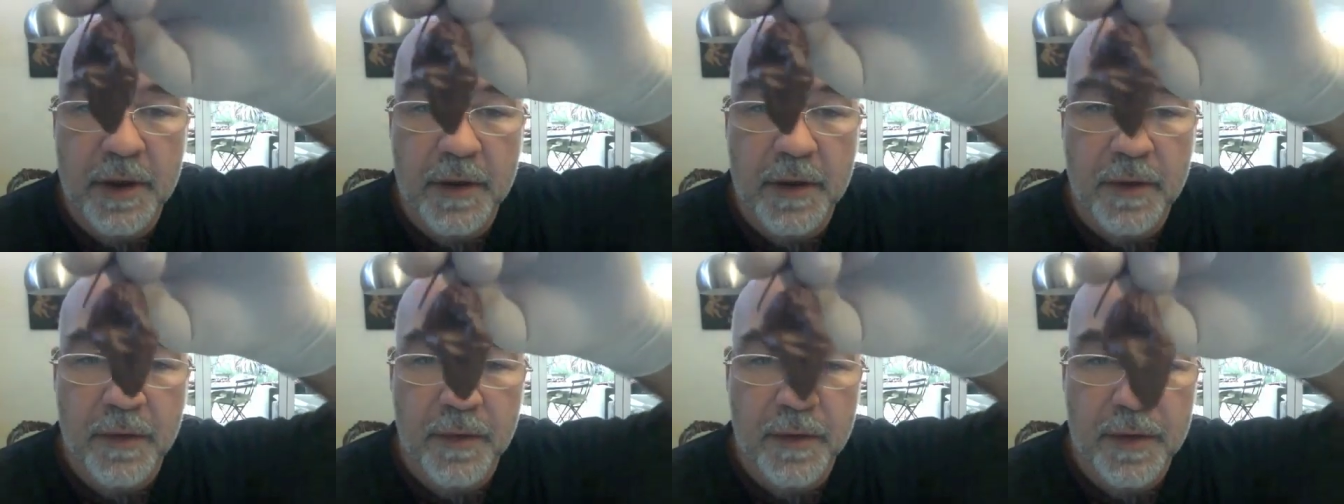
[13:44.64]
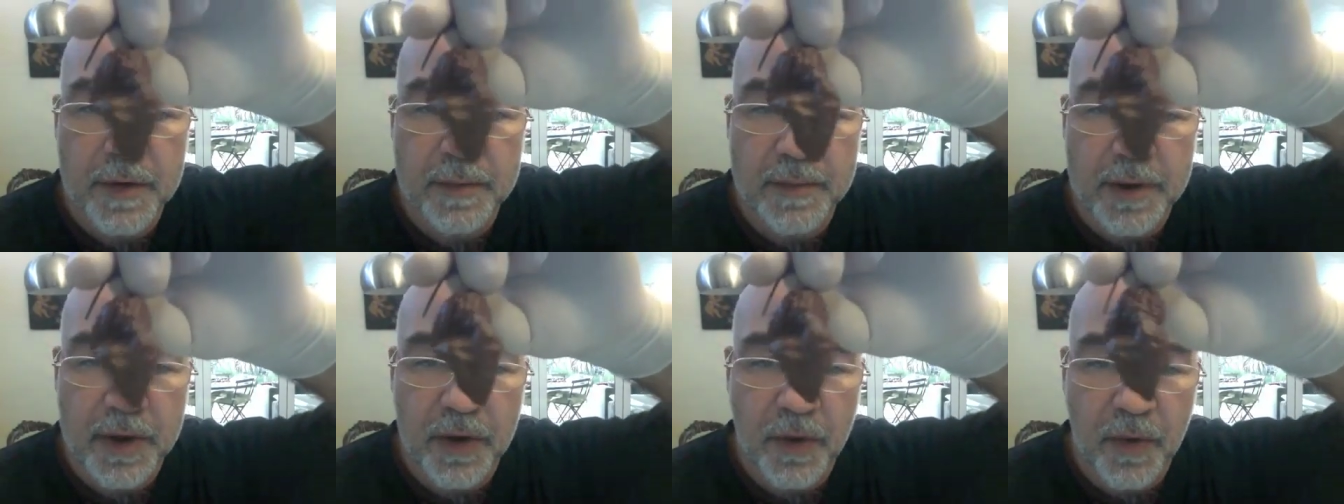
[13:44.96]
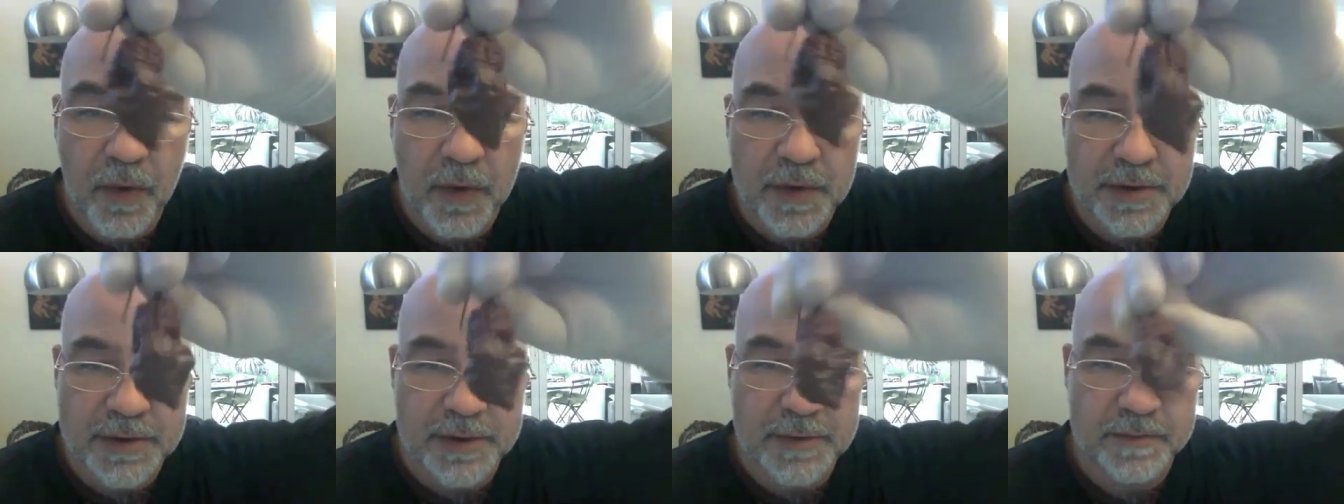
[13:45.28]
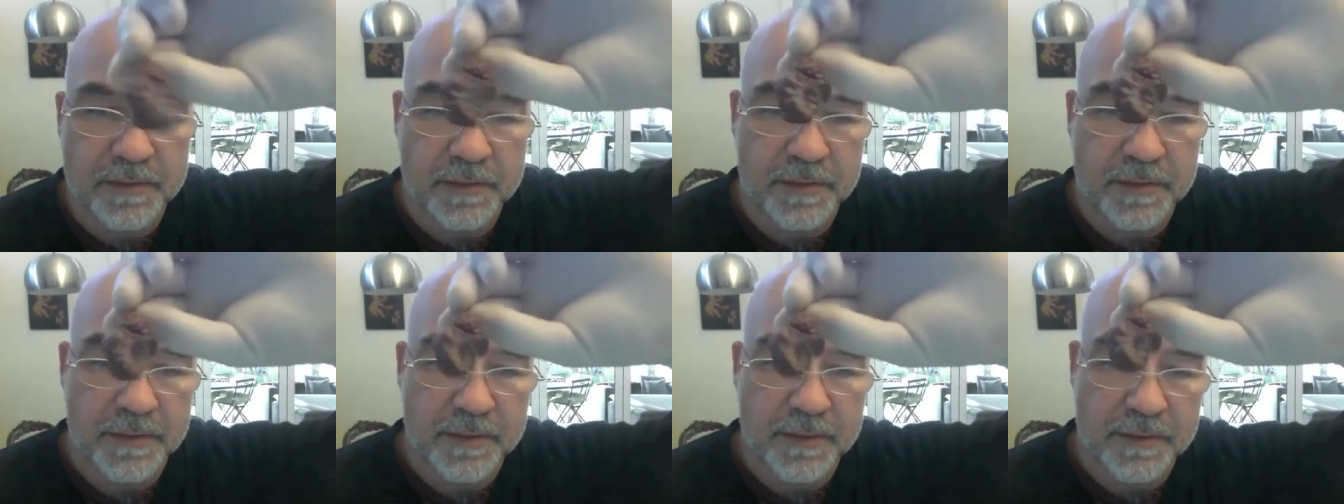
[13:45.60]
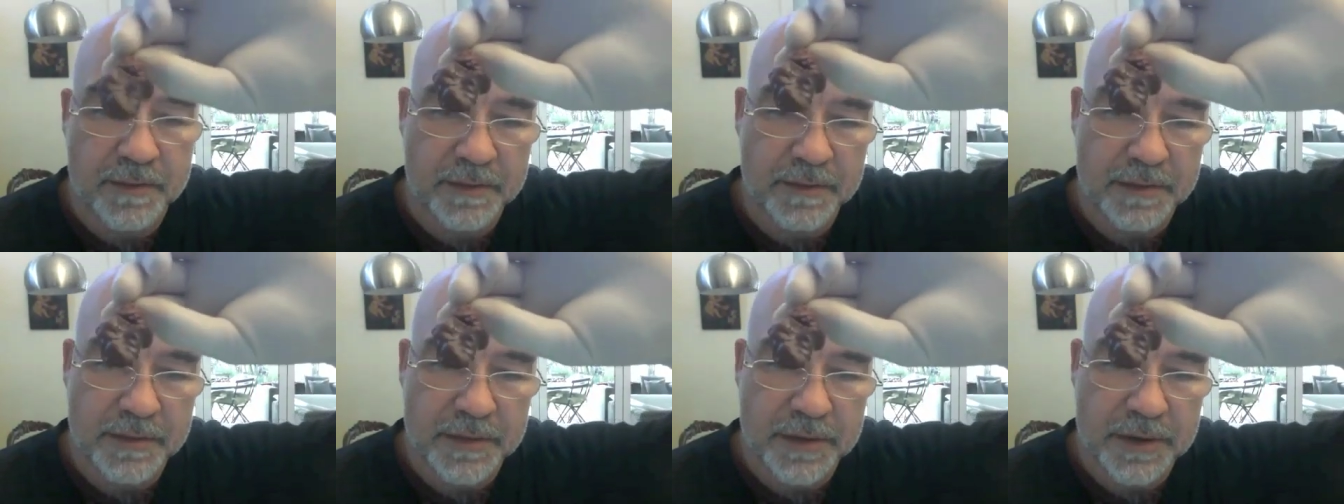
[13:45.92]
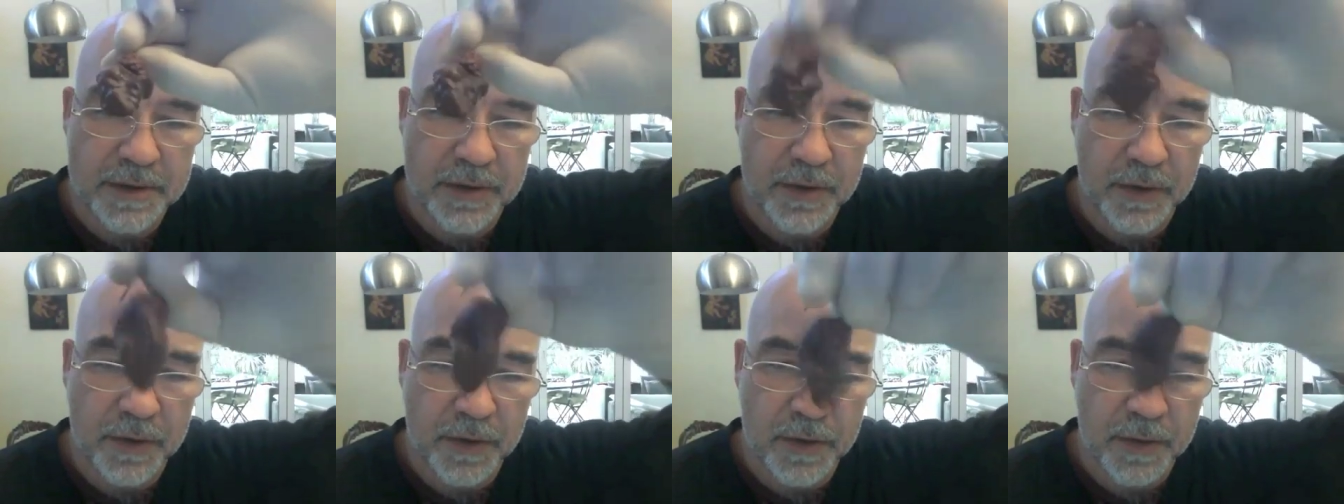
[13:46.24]
would be awesome
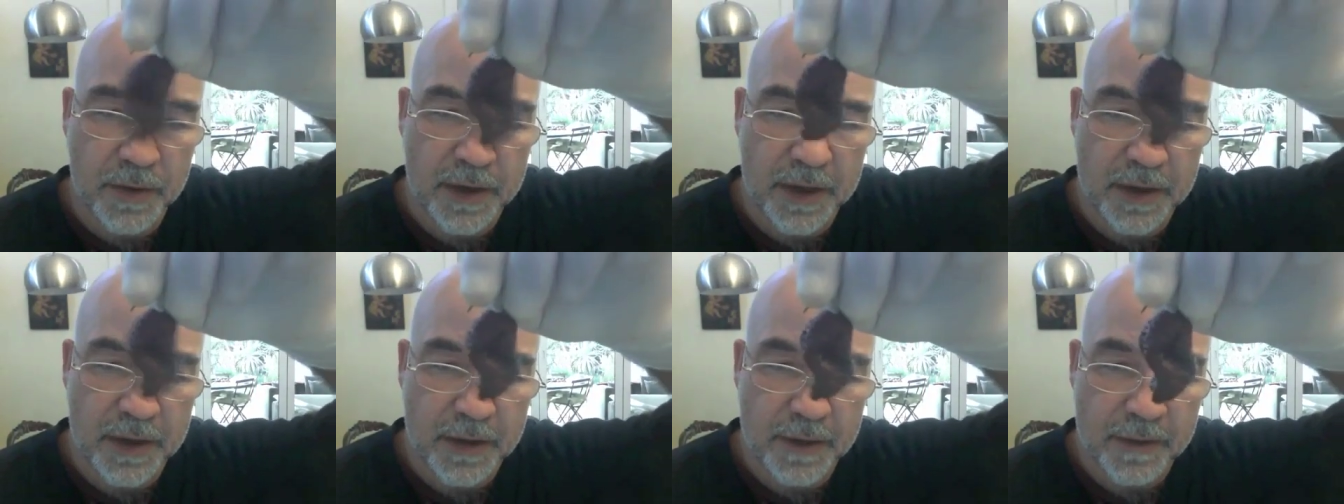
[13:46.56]
to cook with.